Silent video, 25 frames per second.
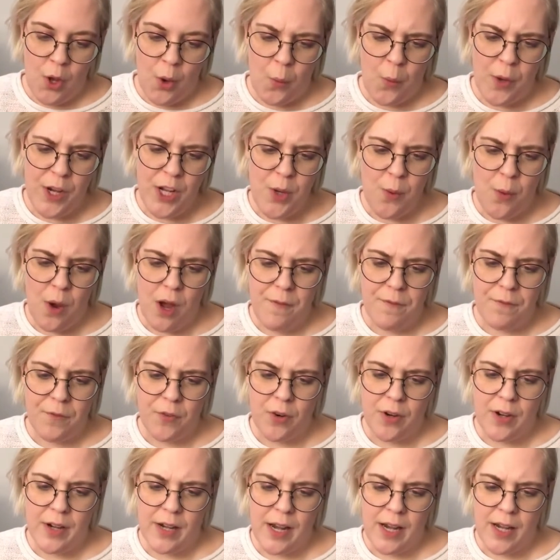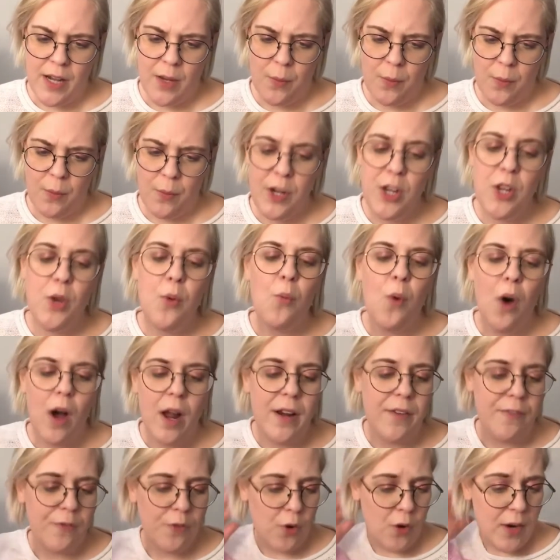What do you want
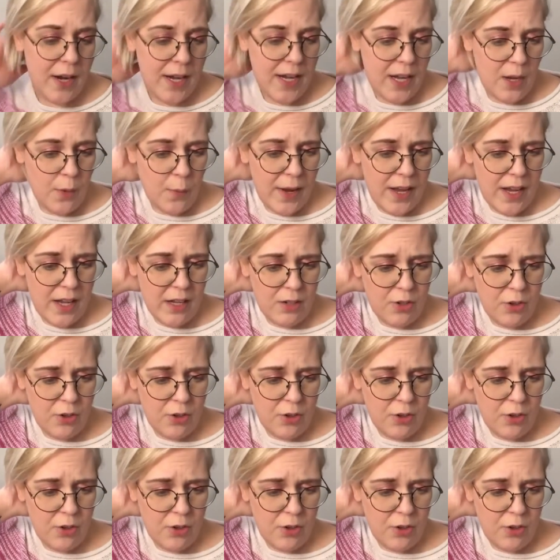it for anyway?